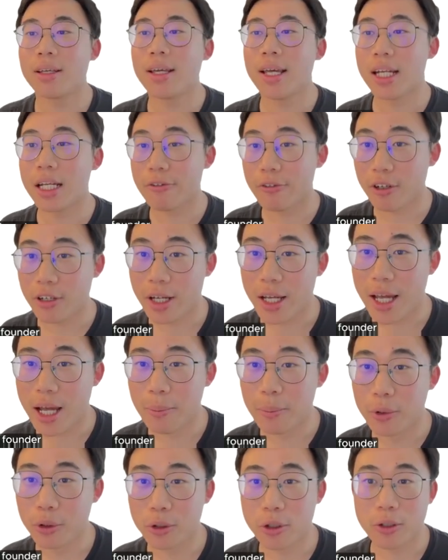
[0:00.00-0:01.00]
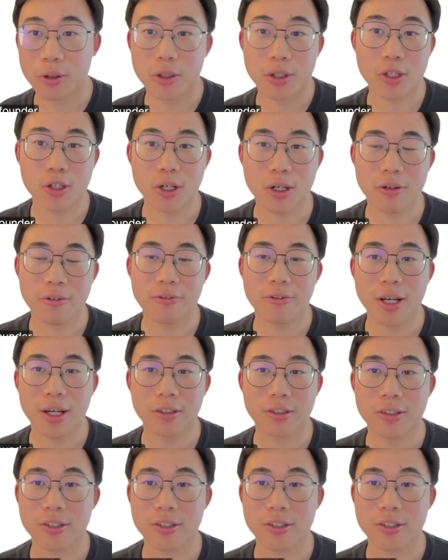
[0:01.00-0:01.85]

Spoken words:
And if you're an AI builder or a startup founder,